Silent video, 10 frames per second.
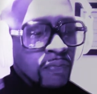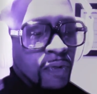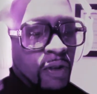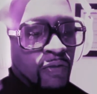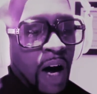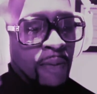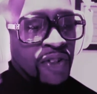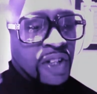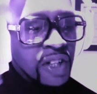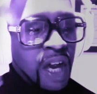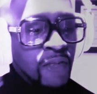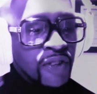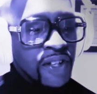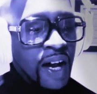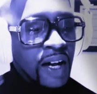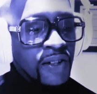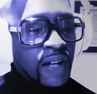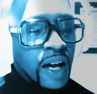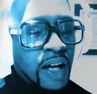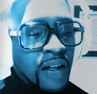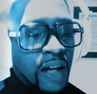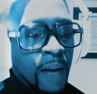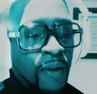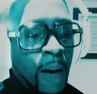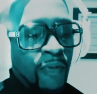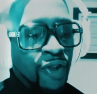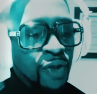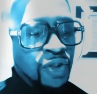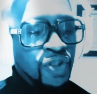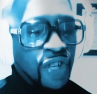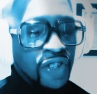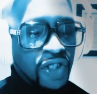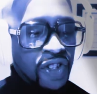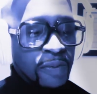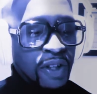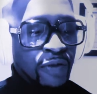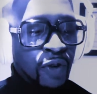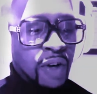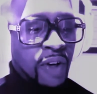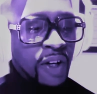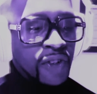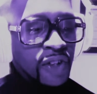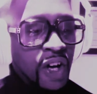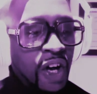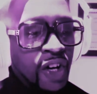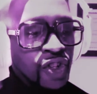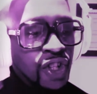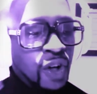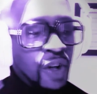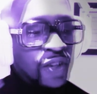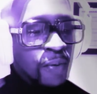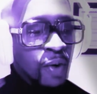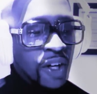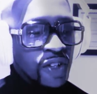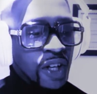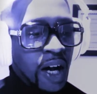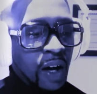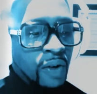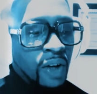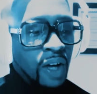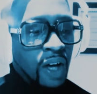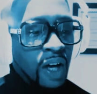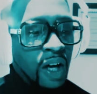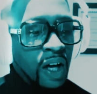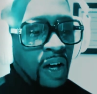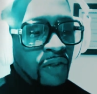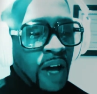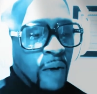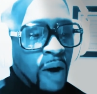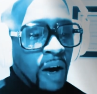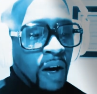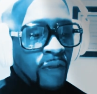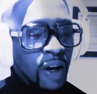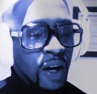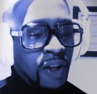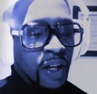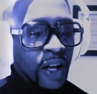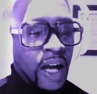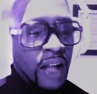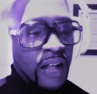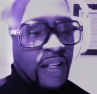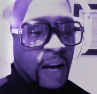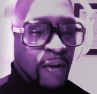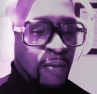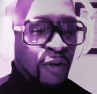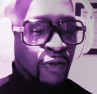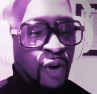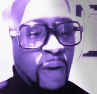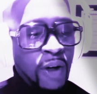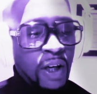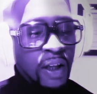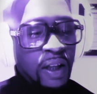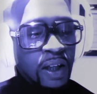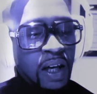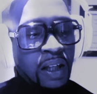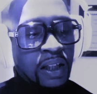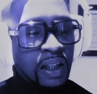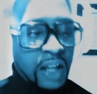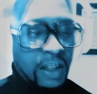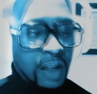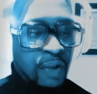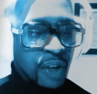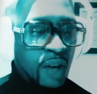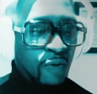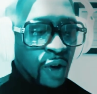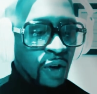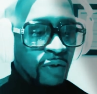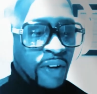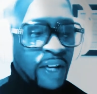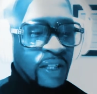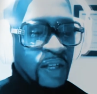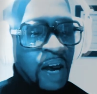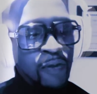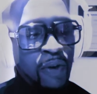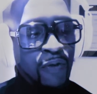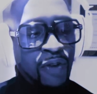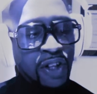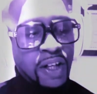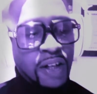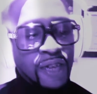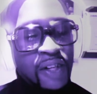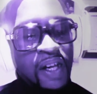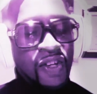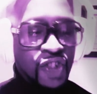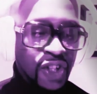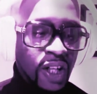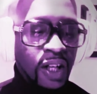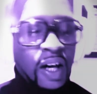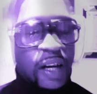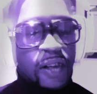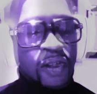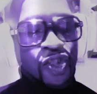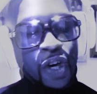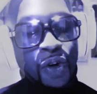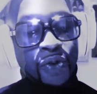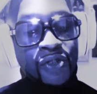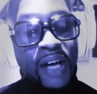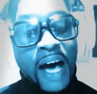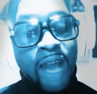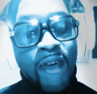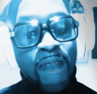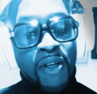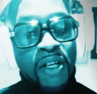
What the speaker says: Robinson emphasized that any upcoming reunion just needs to be the four of us. She also pointed out that while Heron and Ellis have been performing and connecting with En Vogue fans everywhere for years, she and Jones haven't been